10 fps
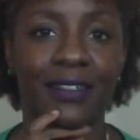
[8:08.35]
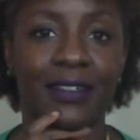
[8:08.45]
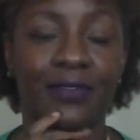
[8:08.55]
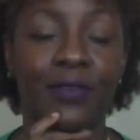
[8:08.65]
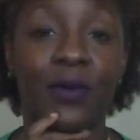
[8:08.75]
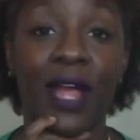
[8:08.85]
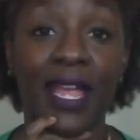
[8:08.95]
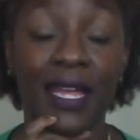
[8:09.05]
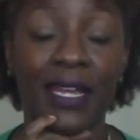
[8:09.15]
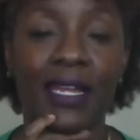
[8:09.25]
for
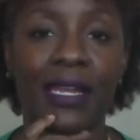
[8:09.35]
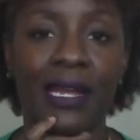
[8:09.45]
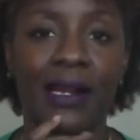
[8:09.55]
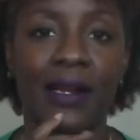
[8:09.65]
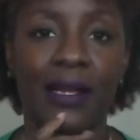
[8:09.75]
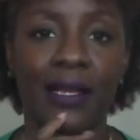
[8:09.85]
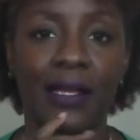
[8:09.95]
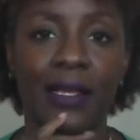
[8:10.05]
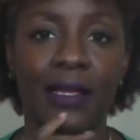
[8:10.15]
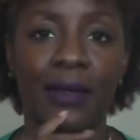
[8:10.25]
hanging in there,
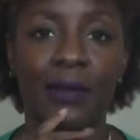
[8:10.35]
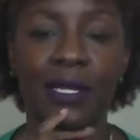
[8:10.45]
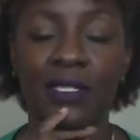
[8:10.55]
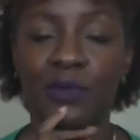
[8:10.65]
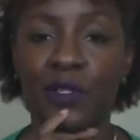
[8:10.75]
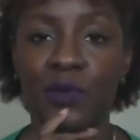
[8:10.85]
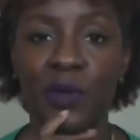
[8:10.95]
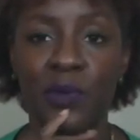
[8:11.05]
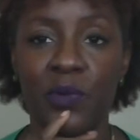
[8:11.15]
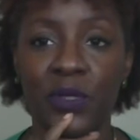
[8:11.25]
because most
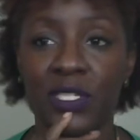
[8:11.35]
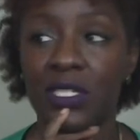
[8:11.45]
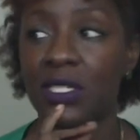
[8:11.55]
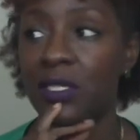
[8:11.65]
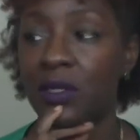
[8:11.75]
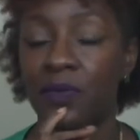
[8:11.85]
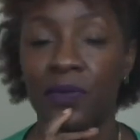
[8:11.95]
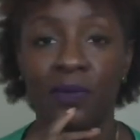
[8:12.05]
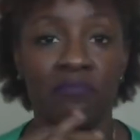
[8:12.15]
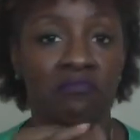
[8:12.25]
people would just
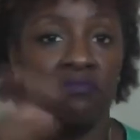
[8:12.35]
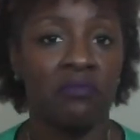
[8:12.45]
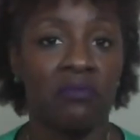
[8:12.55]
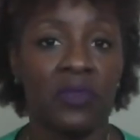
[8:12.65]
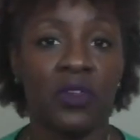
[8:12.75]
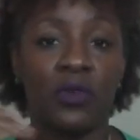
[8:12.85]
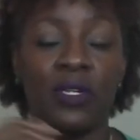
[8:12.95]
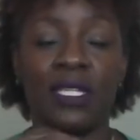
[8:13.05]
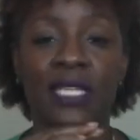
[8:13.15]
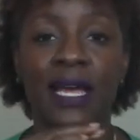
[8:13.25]
throw in
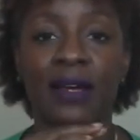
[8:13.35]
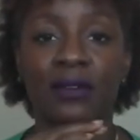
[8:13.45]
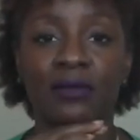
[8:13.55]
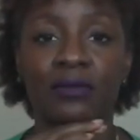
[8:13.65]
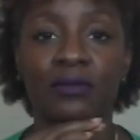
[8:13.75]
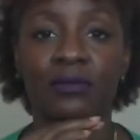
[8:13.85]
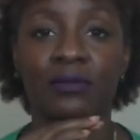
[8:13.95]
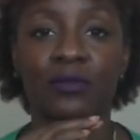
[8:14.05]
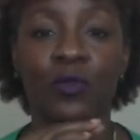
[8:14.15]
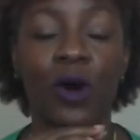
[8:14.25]
the towel,
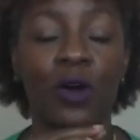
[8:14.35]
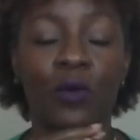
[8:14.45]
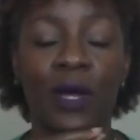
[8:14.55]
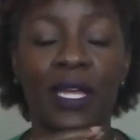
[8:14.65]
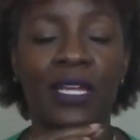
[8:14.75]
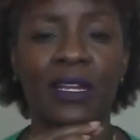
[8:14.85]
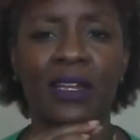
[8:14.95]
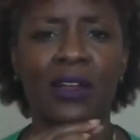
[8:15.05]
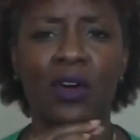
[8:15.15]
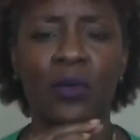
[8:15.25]
walk away, get an
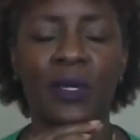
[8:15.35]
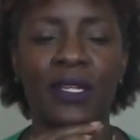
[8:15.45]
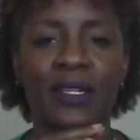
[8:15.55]
annulment.